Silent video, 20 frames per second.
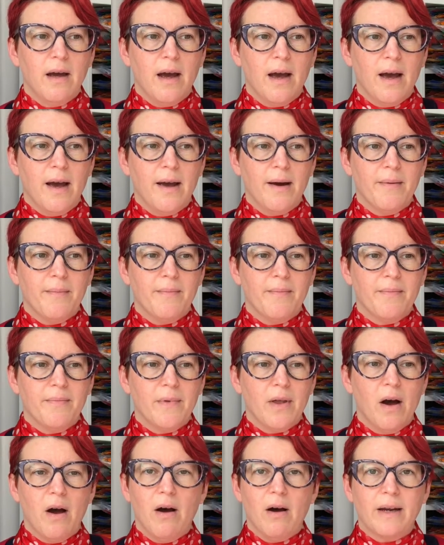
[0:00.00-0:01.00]

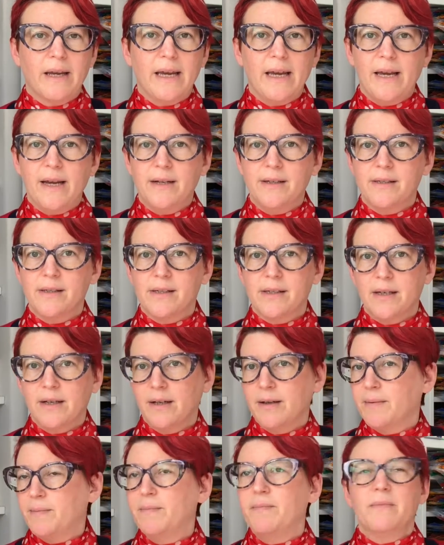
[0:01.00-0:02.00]
are keen
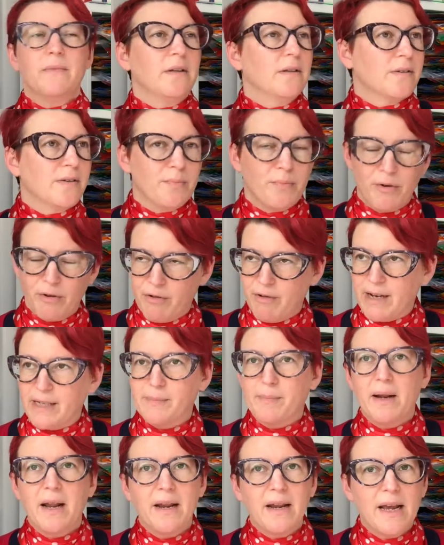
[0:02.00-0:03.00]
to progress
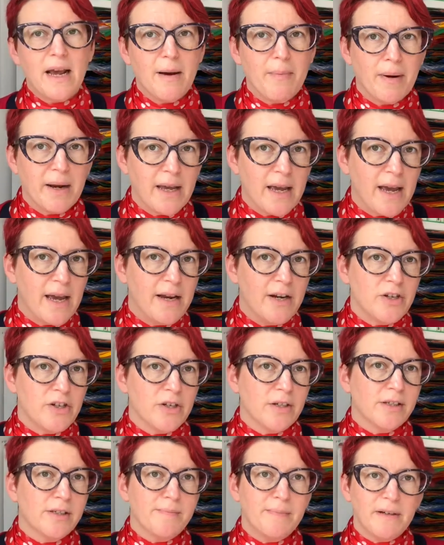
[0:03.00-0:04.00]
planning
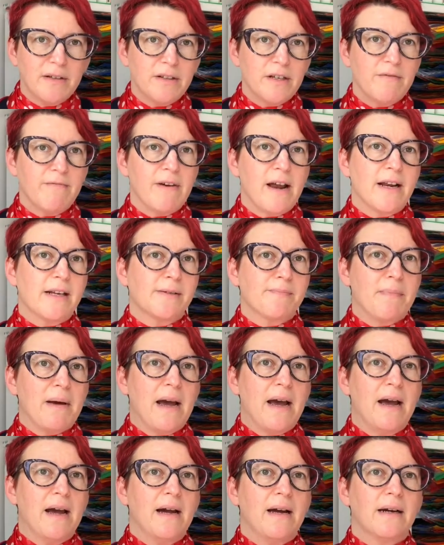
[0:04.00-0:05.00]
applications, building regs
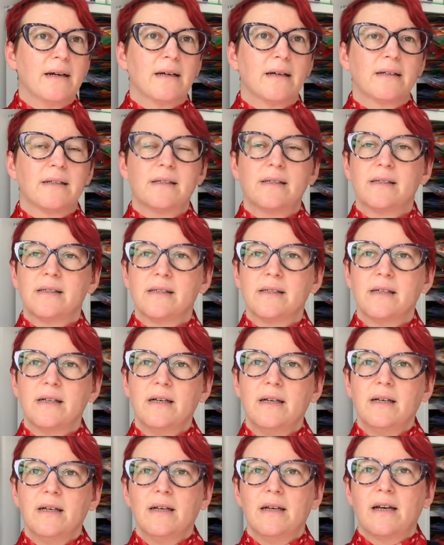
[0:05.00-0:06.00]
packs,
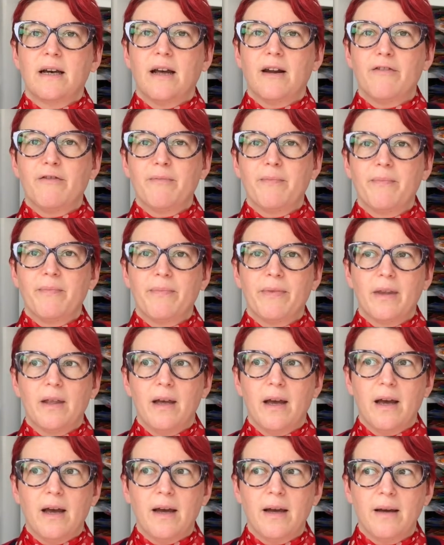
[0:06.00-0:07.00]
kind of
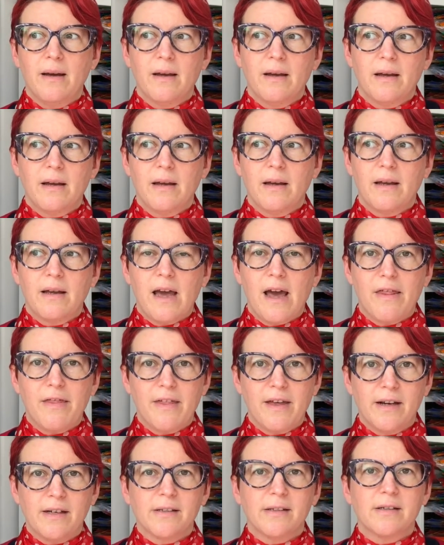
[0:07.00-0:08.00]
get
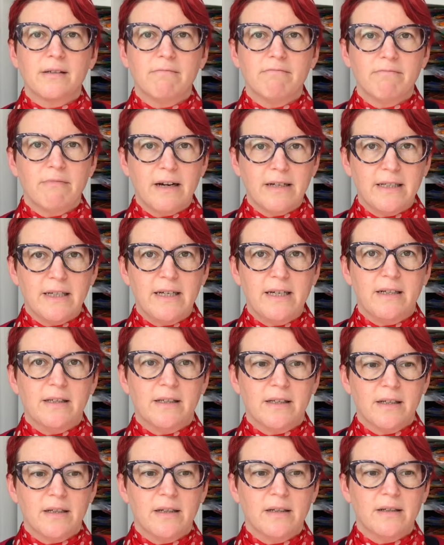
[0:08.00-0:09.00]
things ready
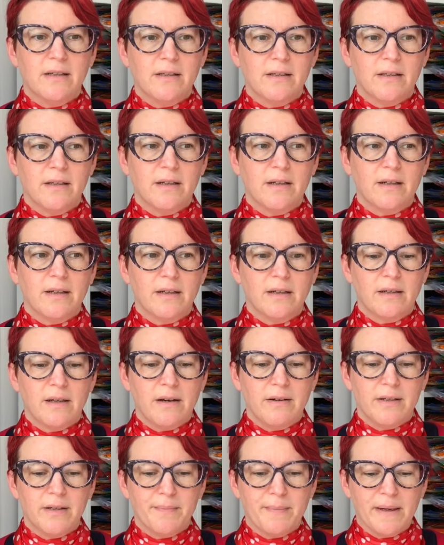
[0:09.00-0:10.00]
to go
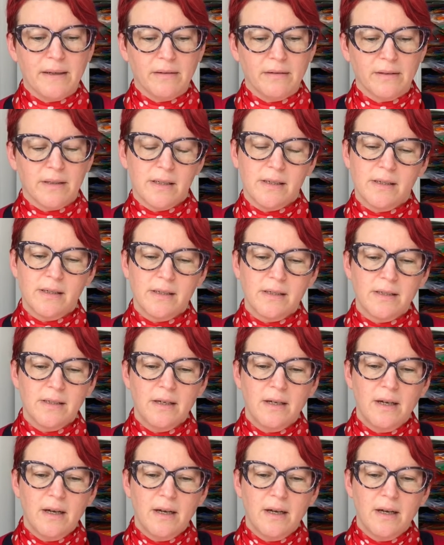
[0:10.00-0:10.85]
to builders.